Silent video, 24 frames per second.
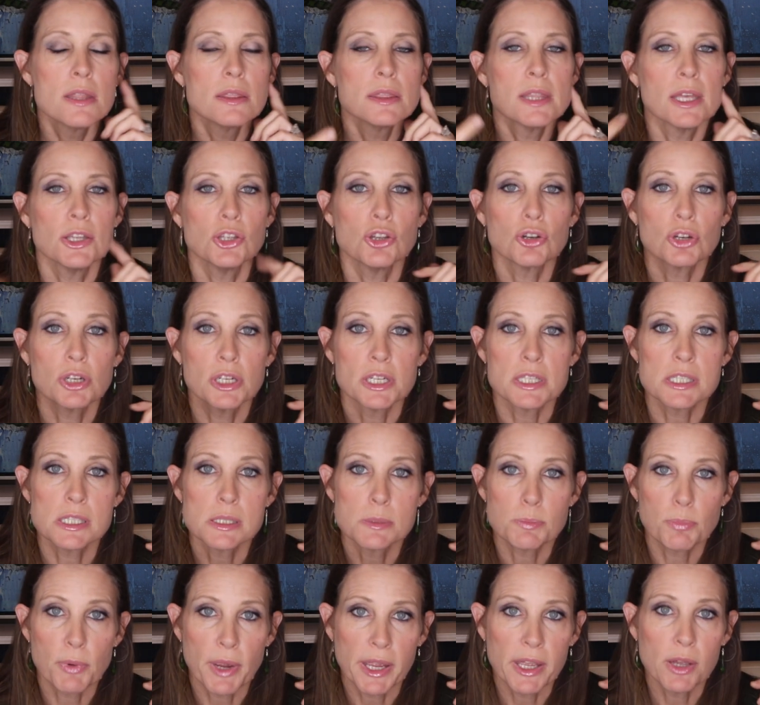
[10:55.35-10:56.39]
Then you're gonna
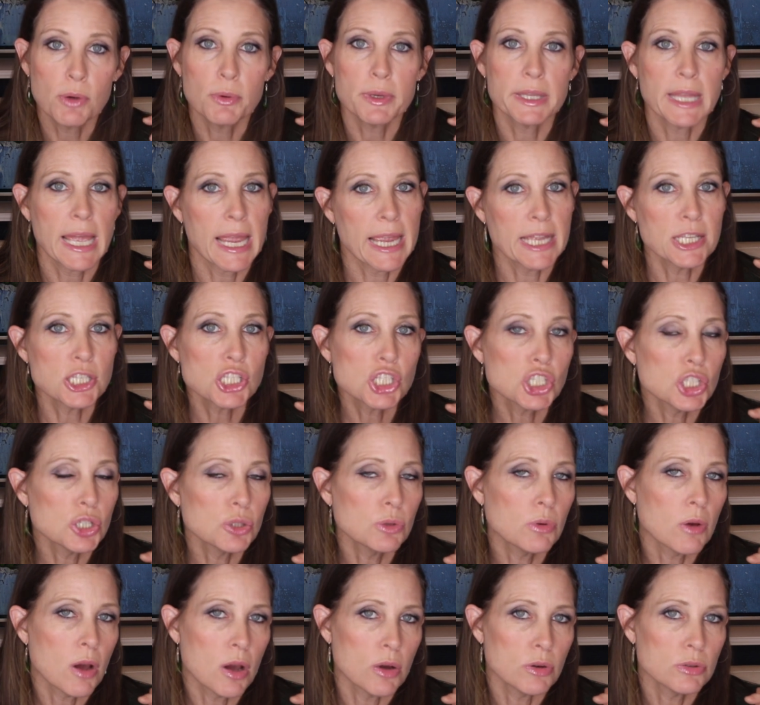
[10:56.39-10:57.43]
spray it with
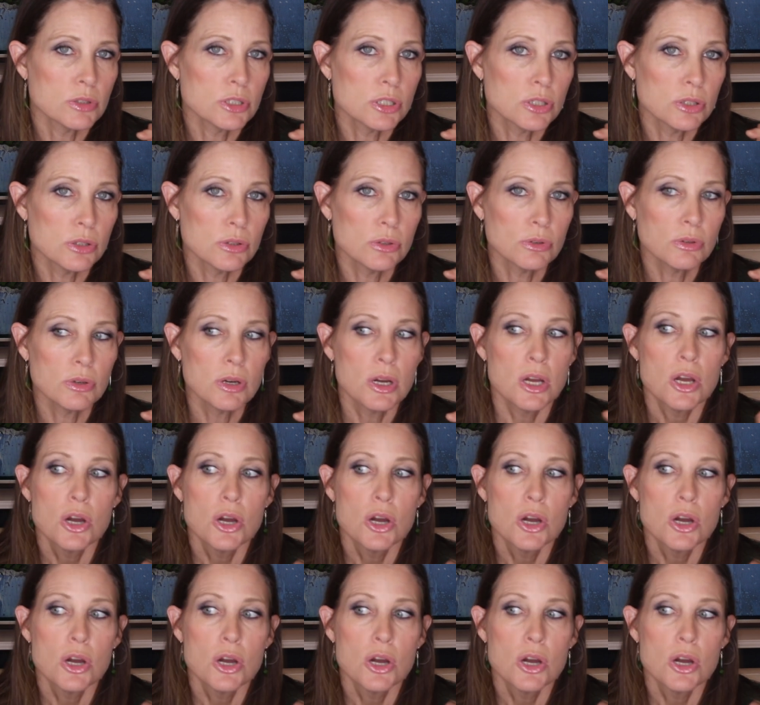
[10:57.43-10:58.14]
H2O2,